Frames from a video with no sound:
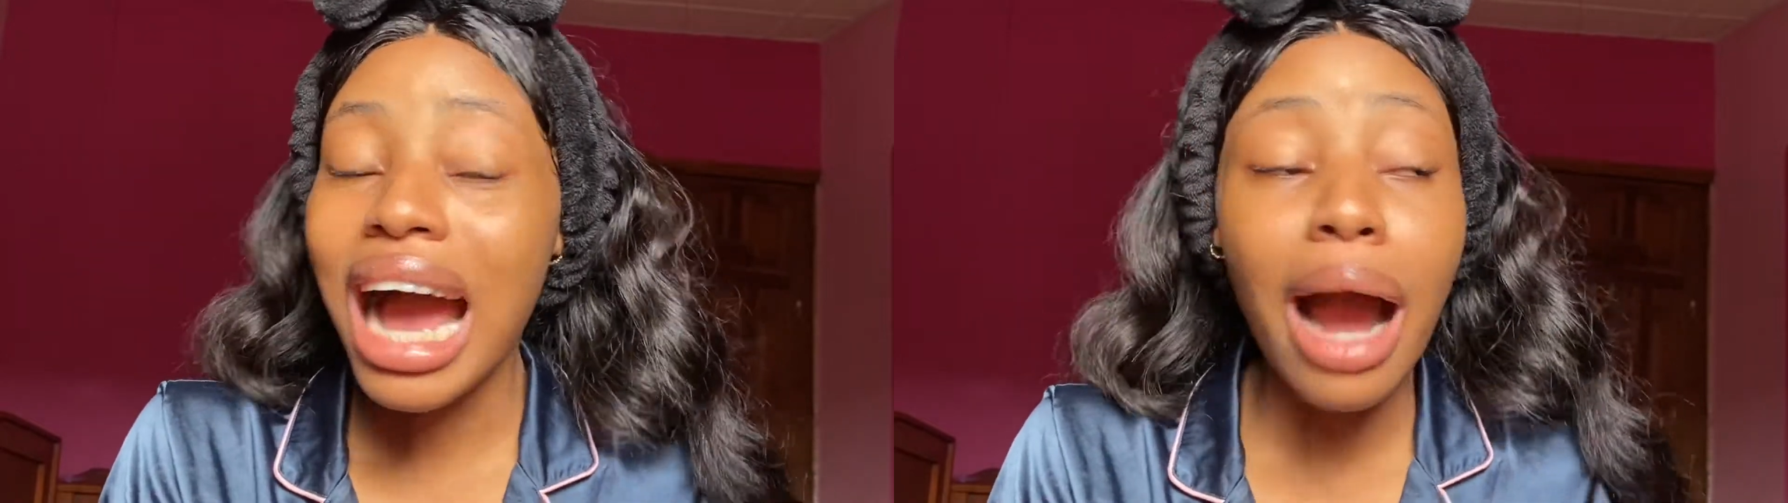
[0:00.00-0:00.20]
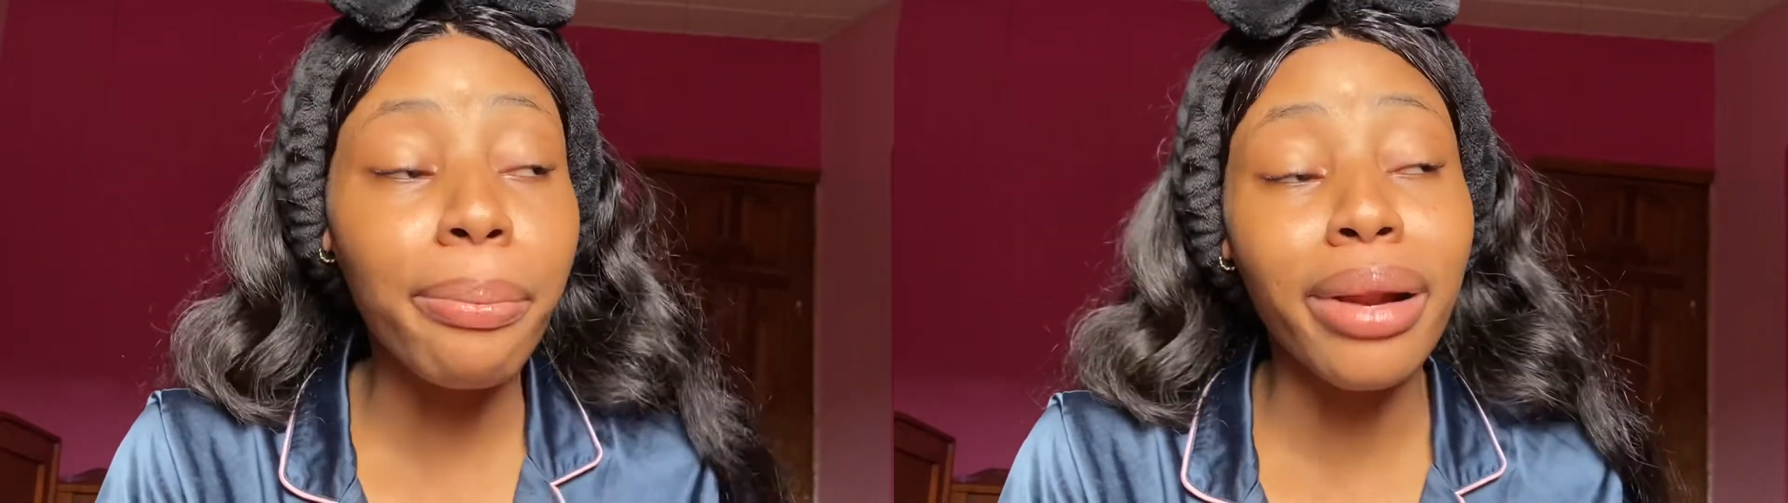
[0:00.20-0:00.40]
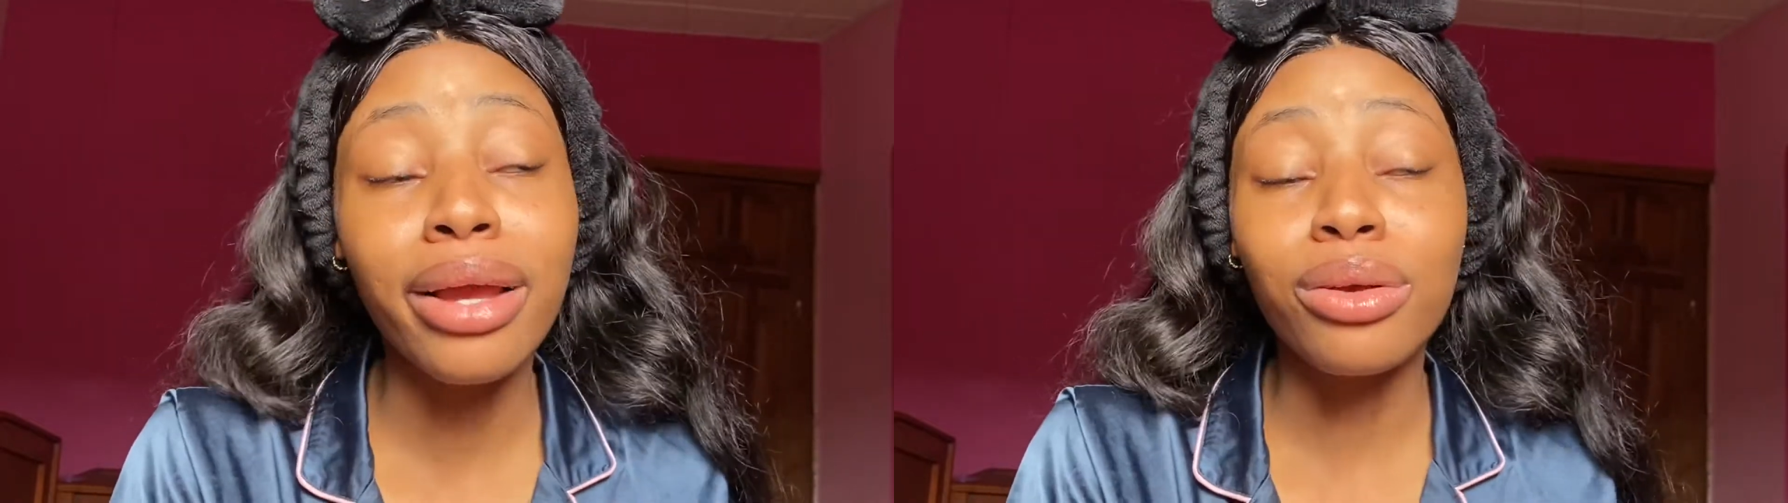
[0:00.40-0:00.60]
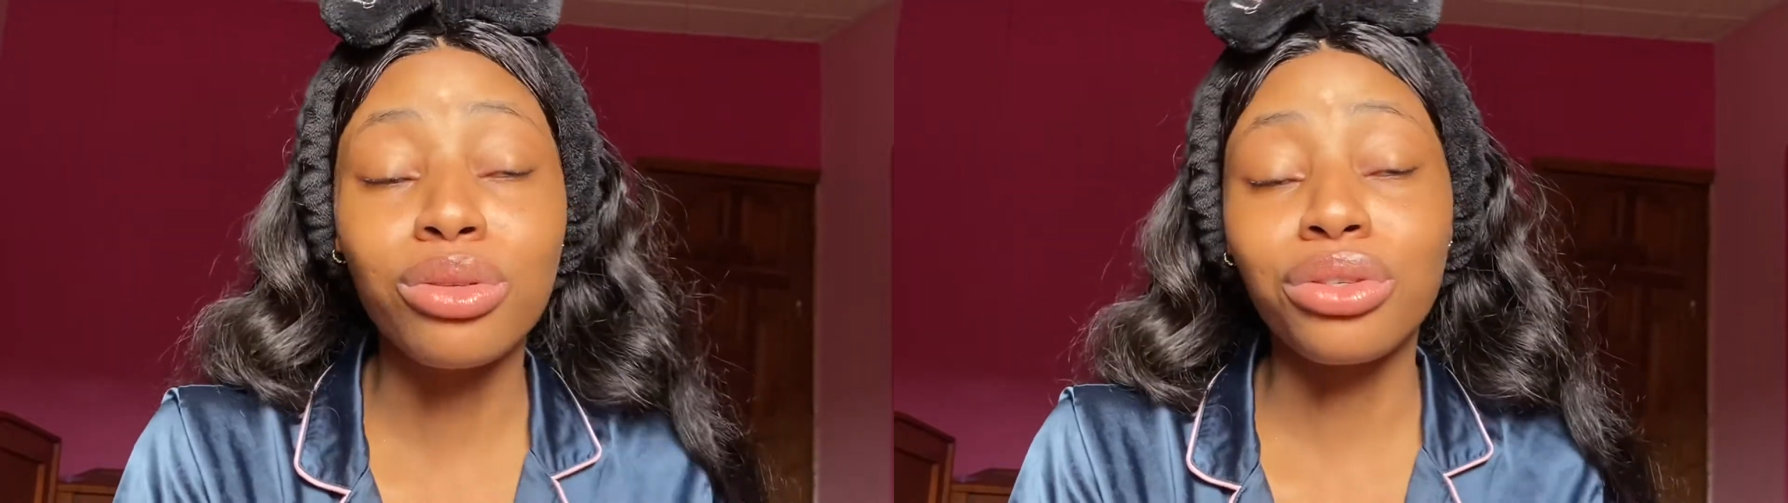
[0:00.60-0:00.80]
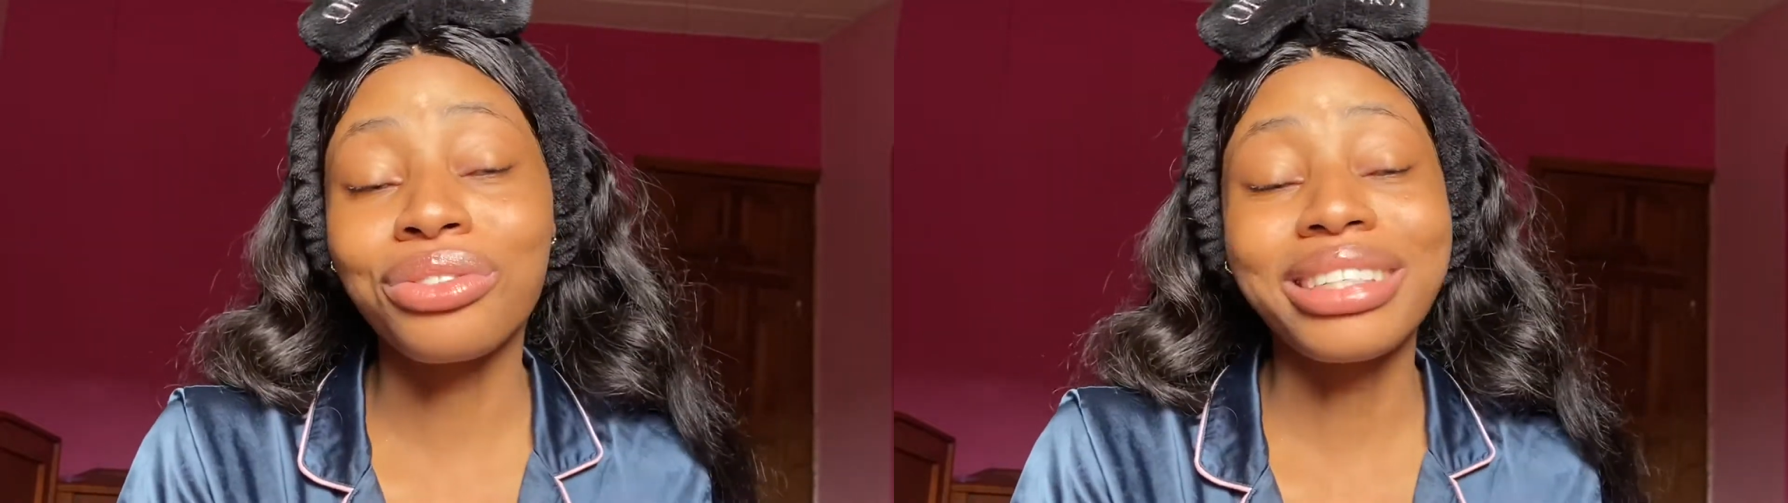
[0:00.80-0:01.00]
apply your
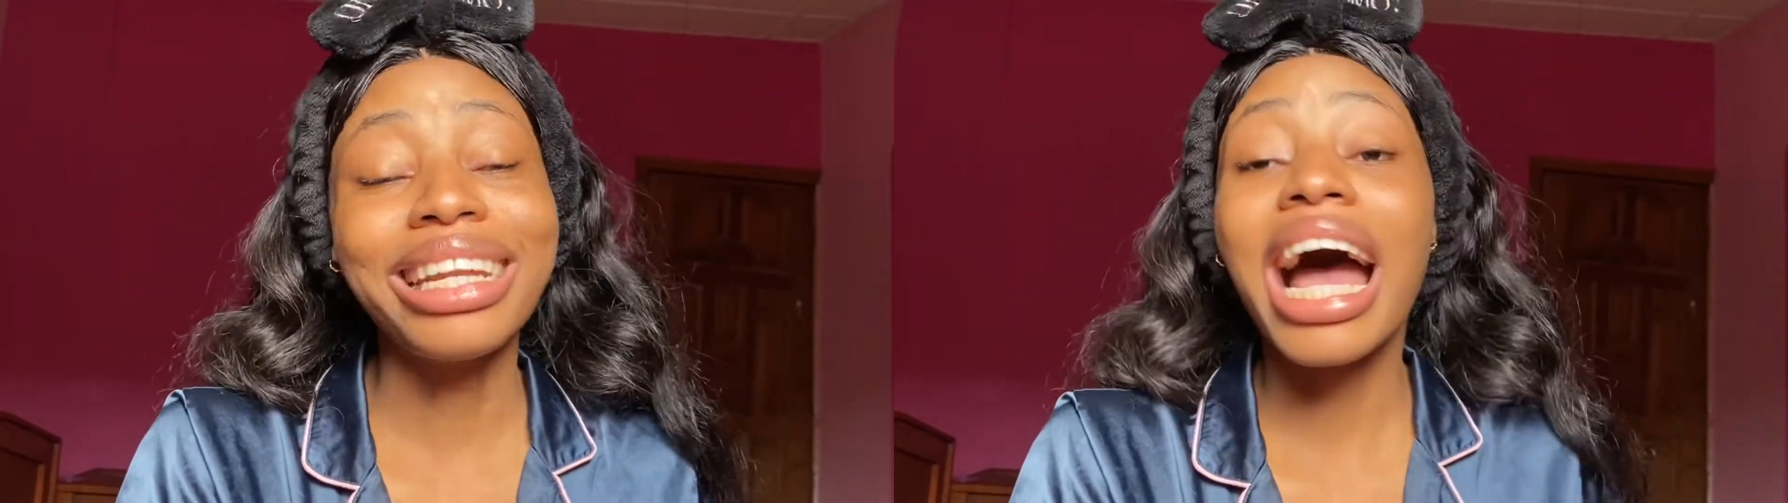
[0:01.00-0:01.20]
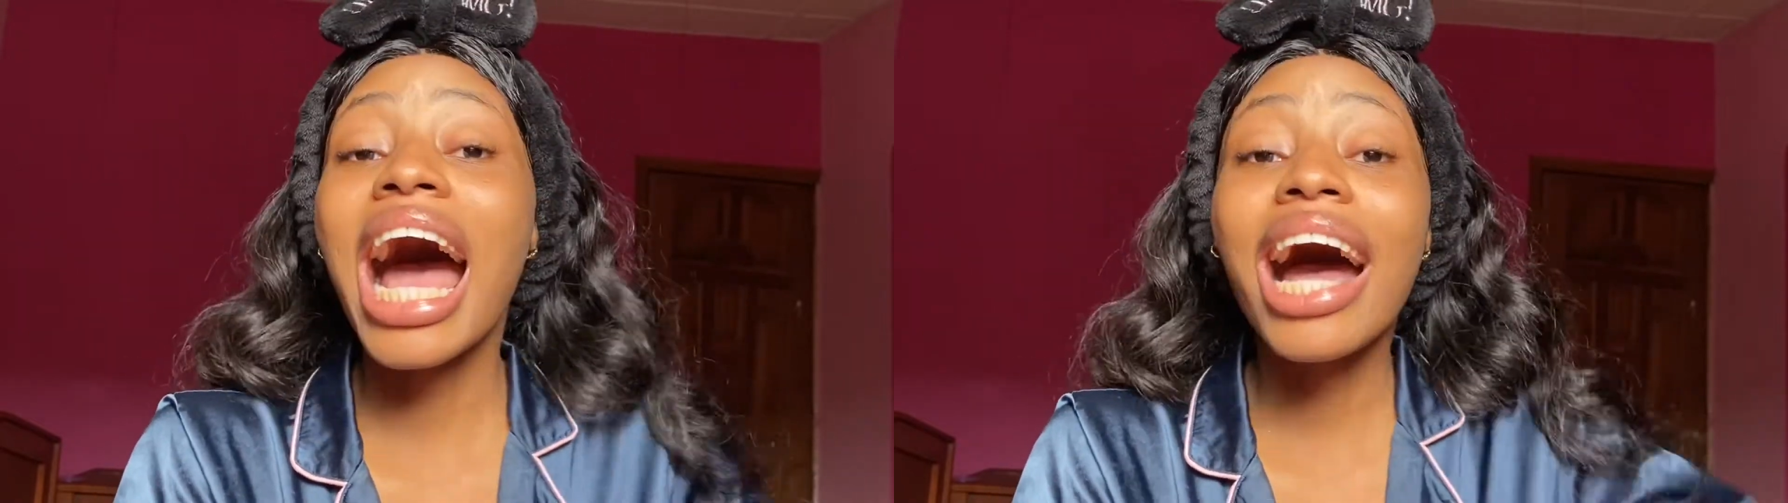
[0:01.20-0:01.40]
sunscreen